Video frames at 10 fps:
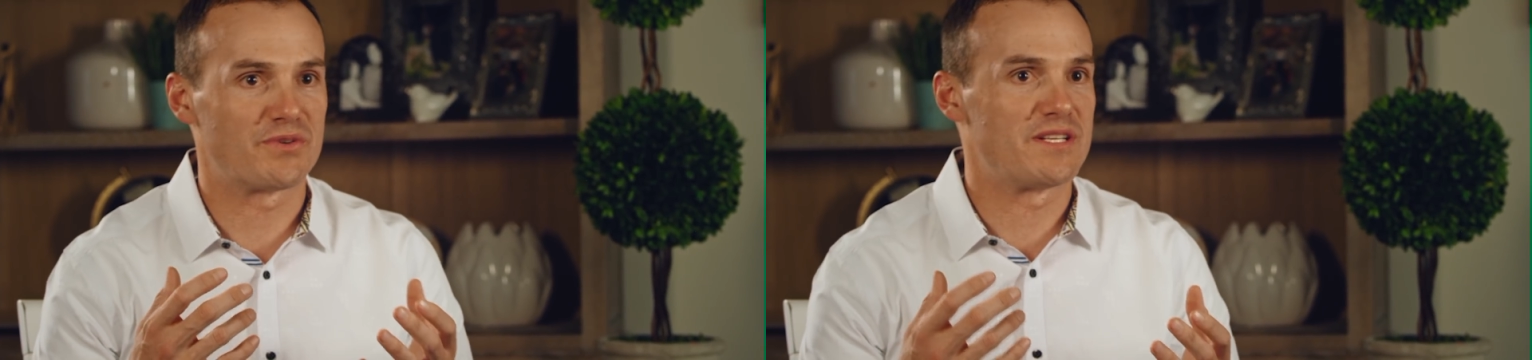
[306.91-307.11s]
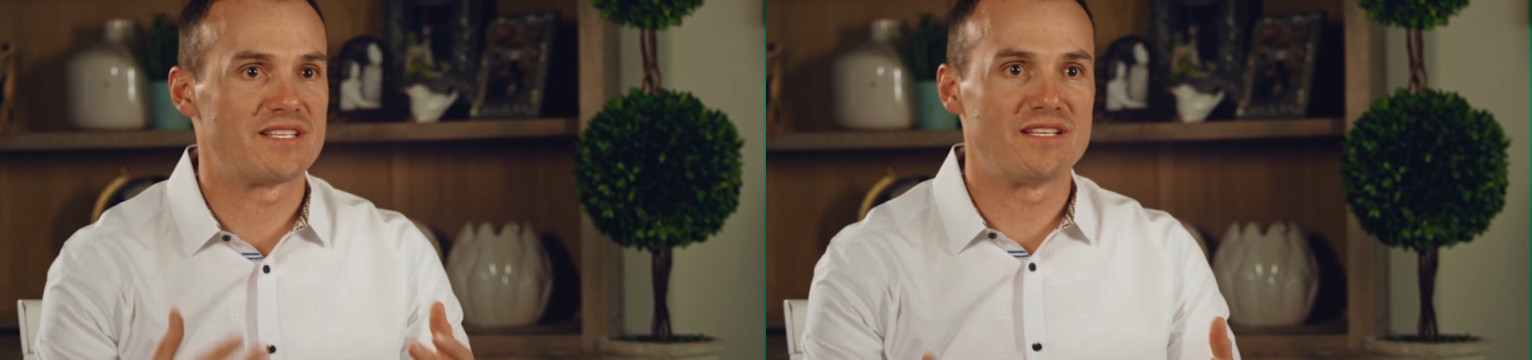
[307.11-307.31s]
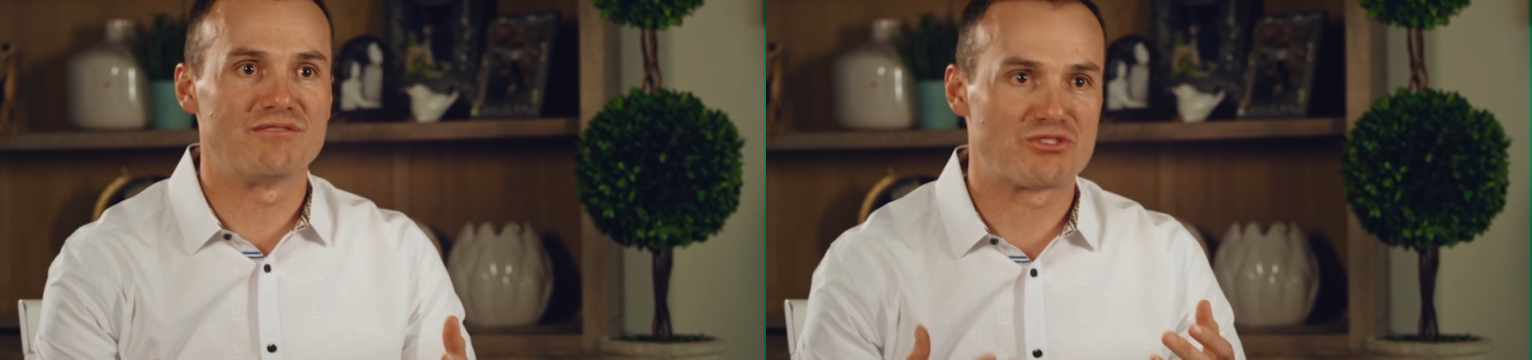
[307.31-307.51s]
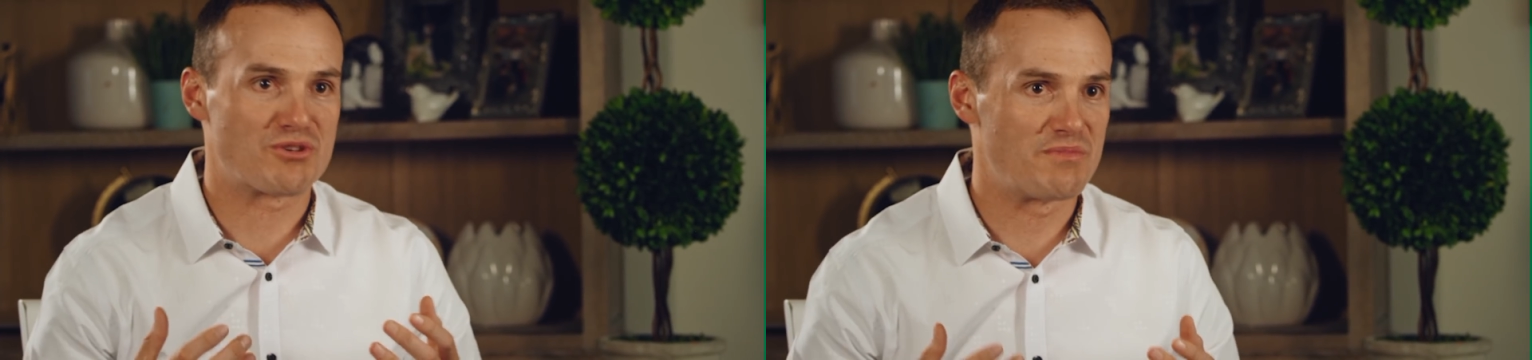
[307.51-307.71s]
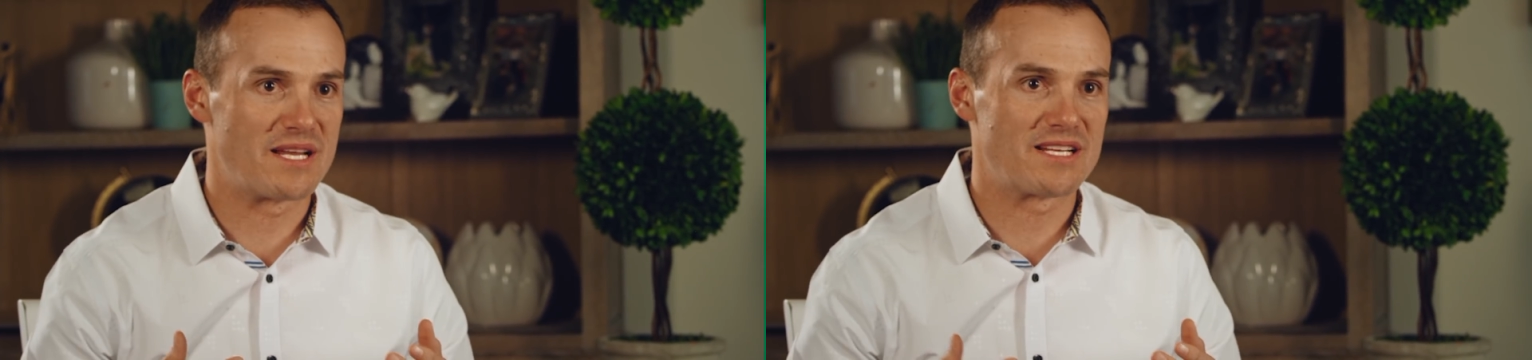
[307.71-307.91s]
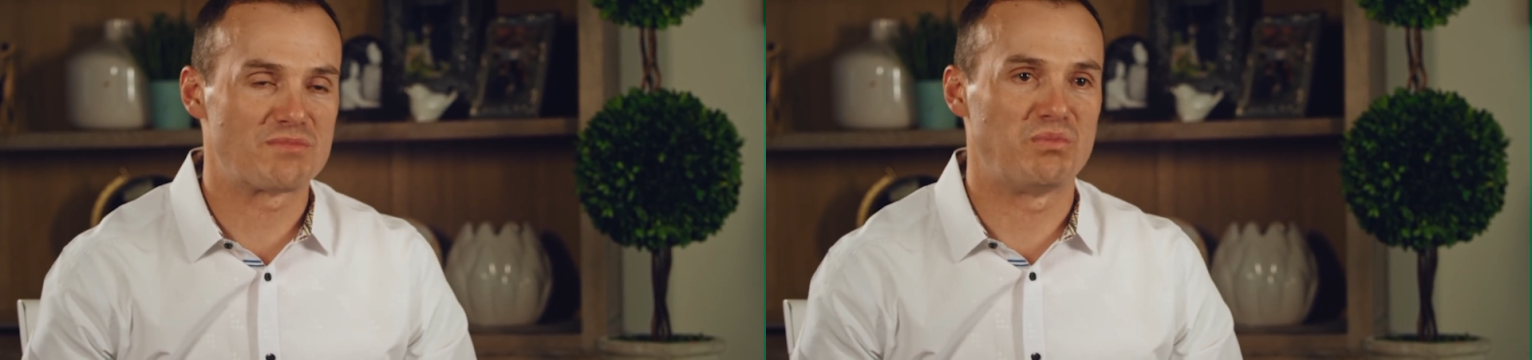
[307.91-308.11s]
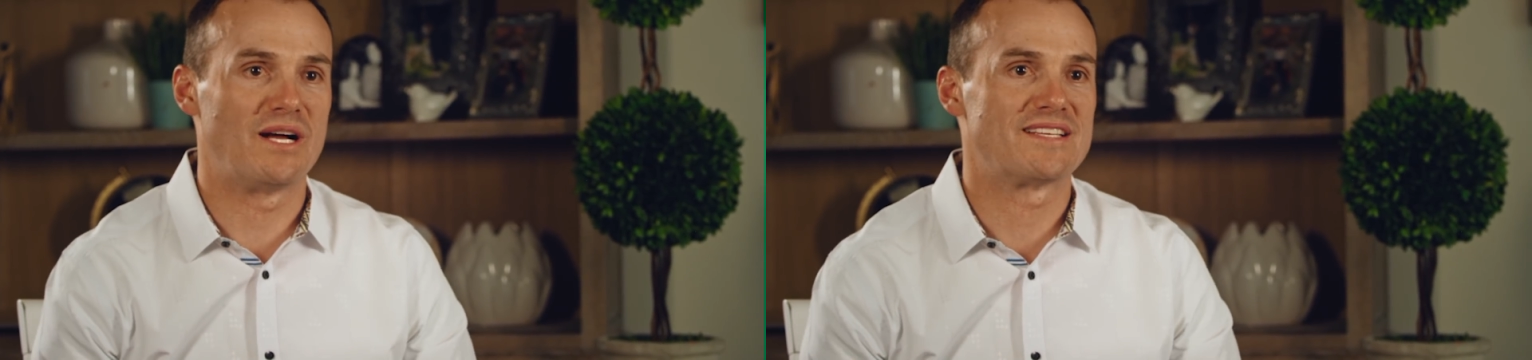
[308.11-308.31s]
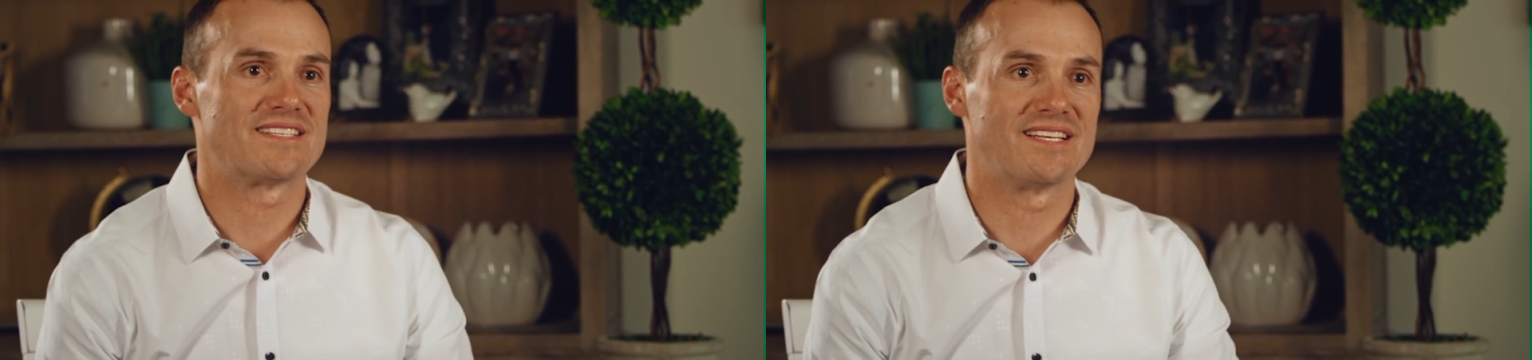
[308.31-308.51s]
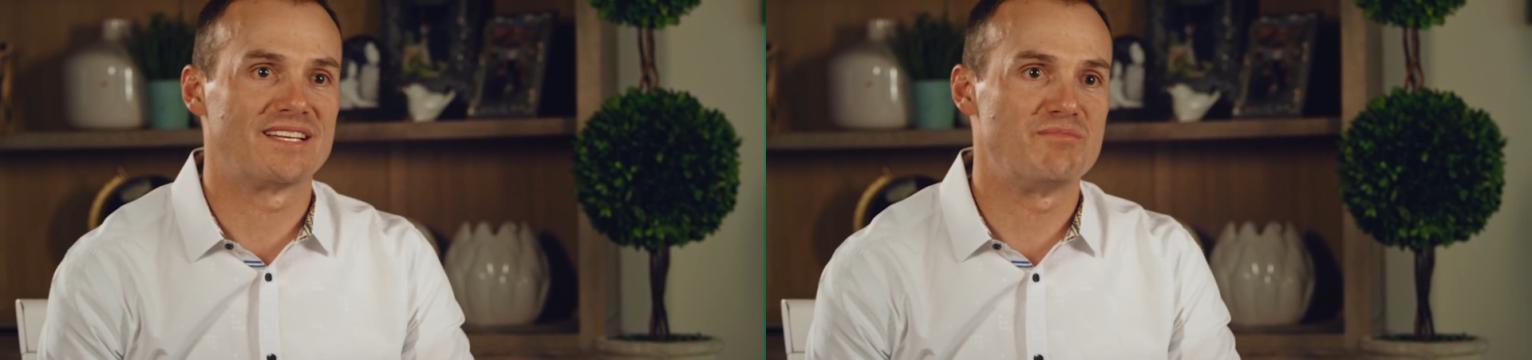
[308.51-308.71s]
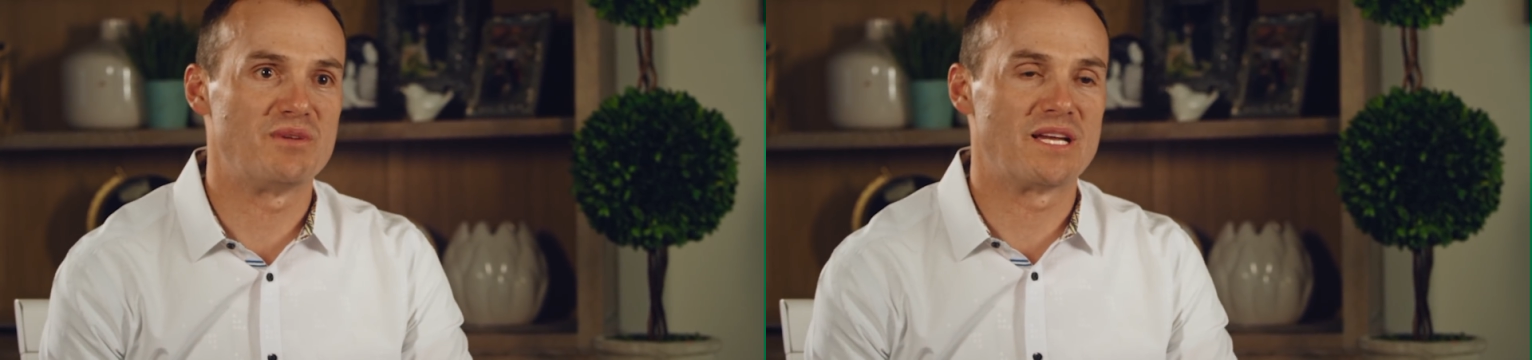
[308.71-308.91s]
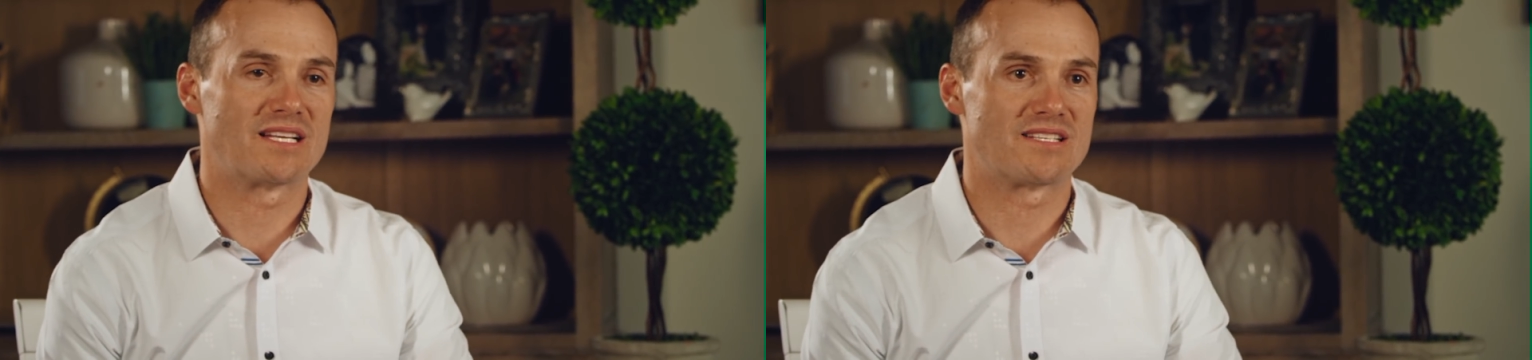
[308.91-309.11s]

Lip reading: receive a tremendous blessing in being